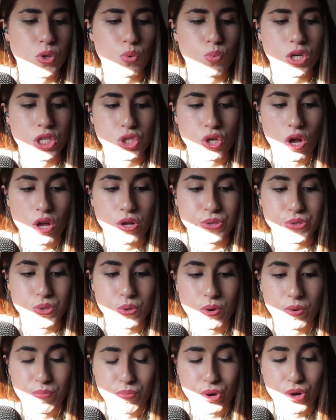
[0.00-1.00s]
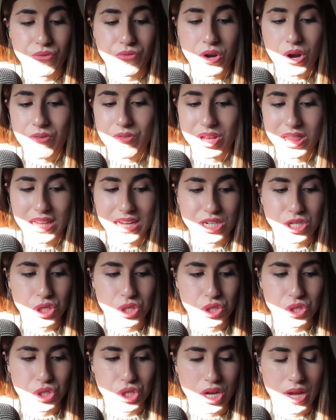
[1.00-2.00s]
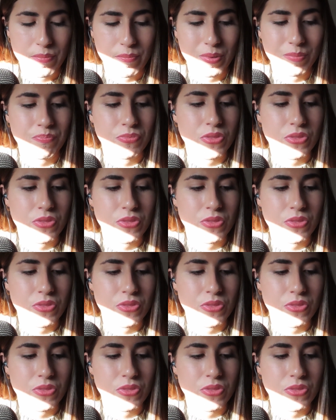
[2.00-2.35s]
which also improved our relationship.